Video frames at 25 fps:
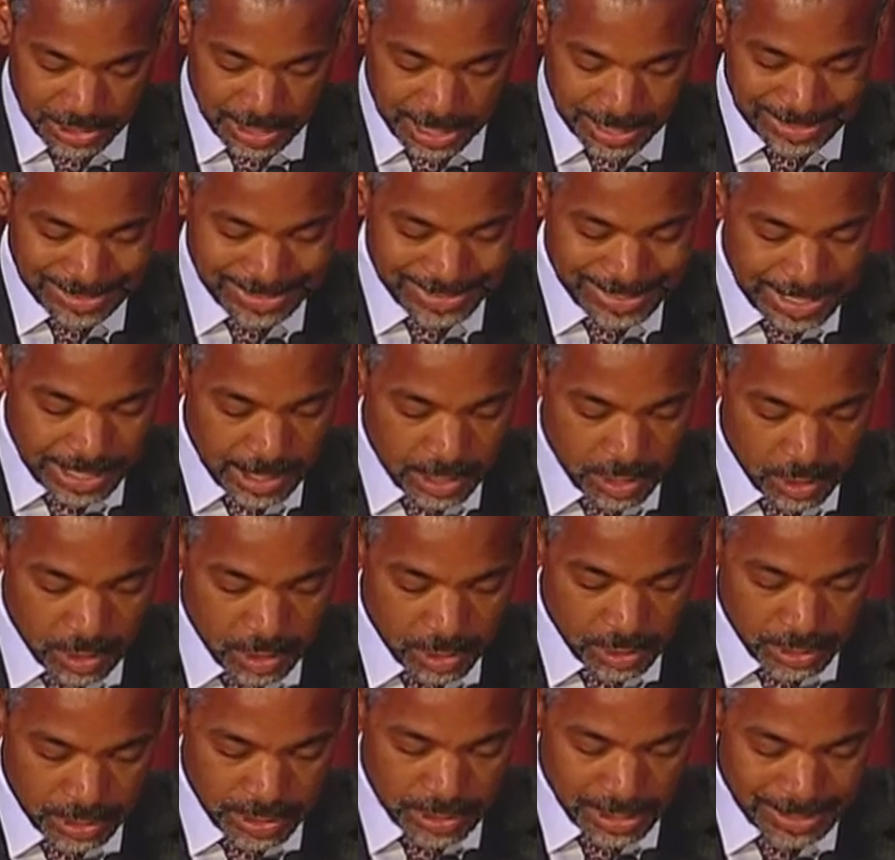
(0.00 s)
like
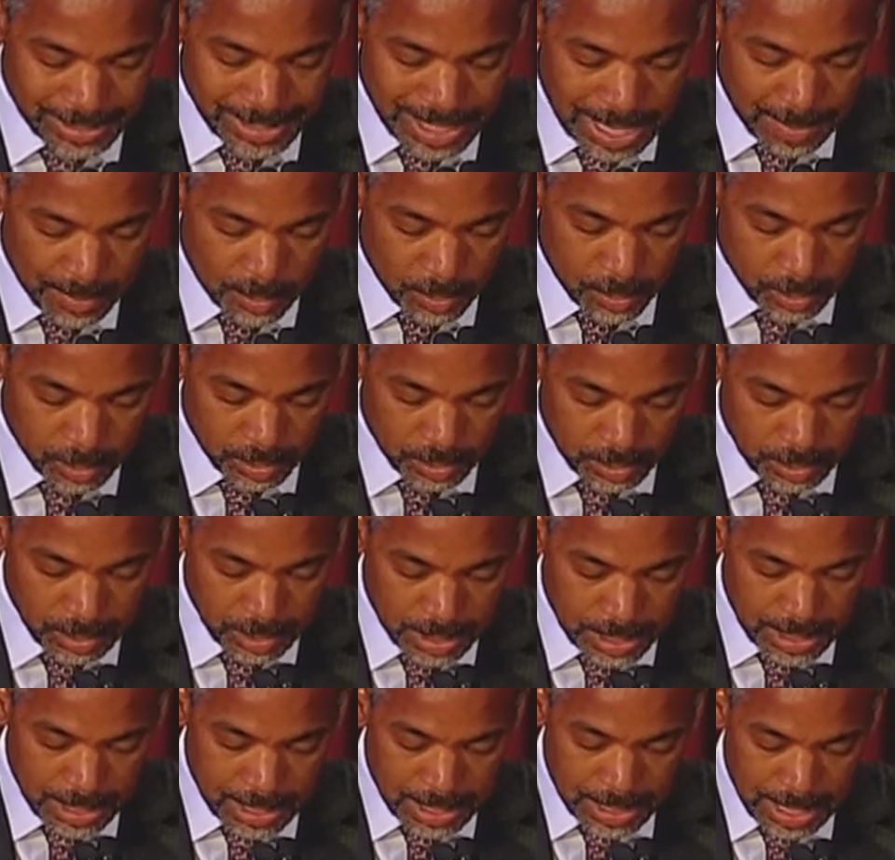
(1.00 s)
seniors, disabled,
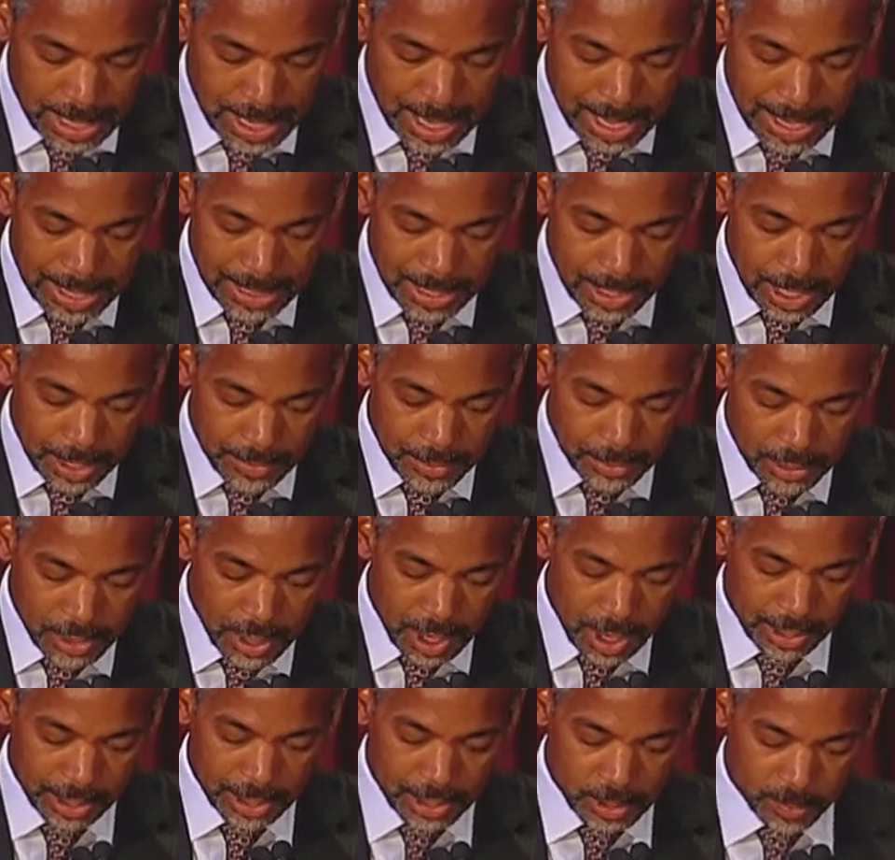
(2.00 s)
and other
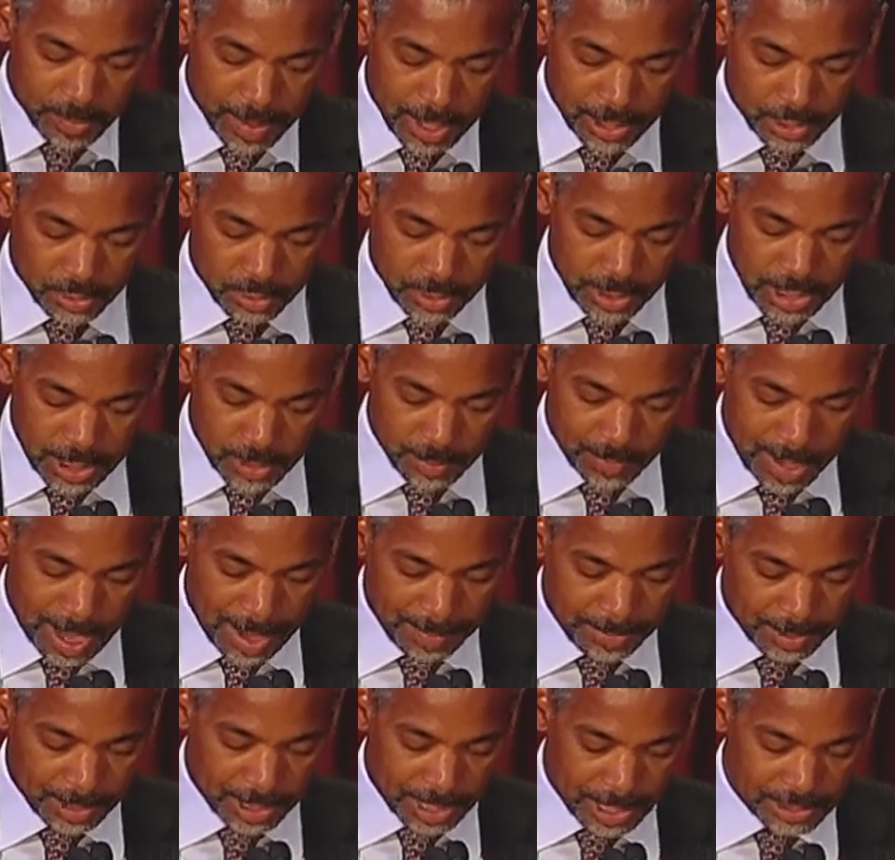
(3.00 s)
targeted special needs
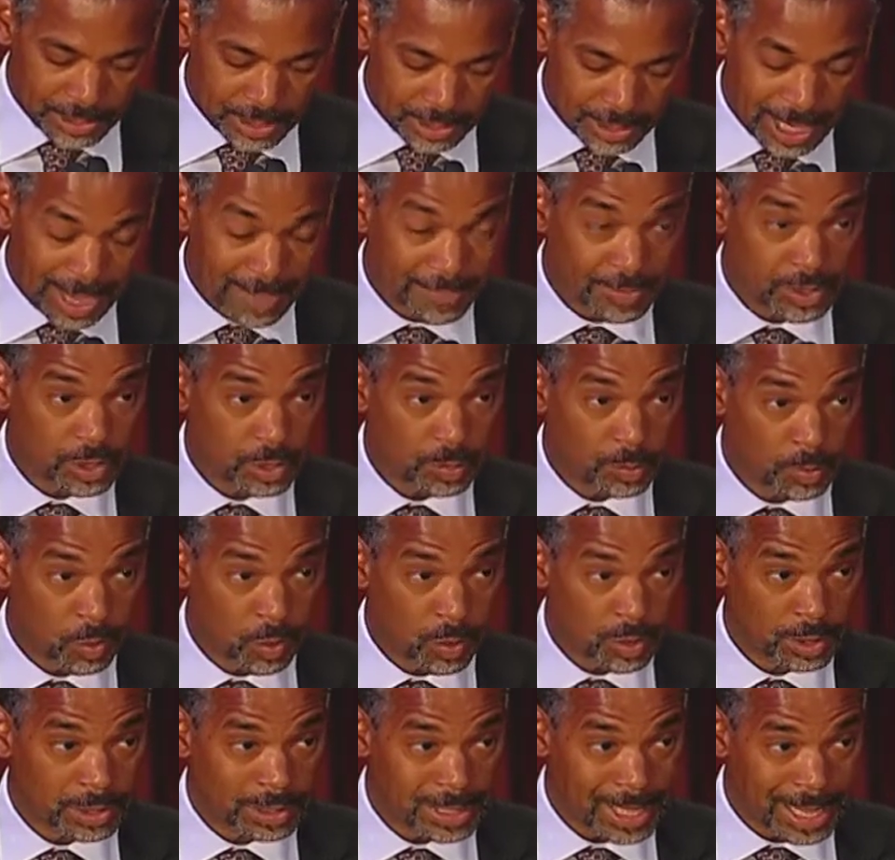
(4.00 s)
populations have the
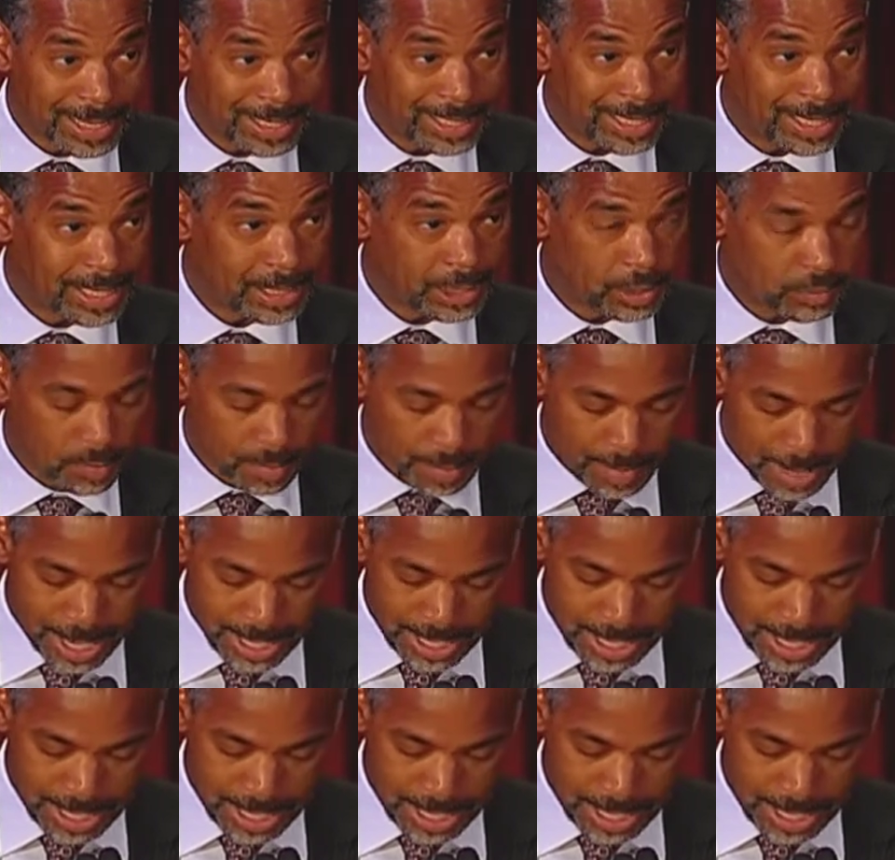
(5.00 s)
supports they need to remain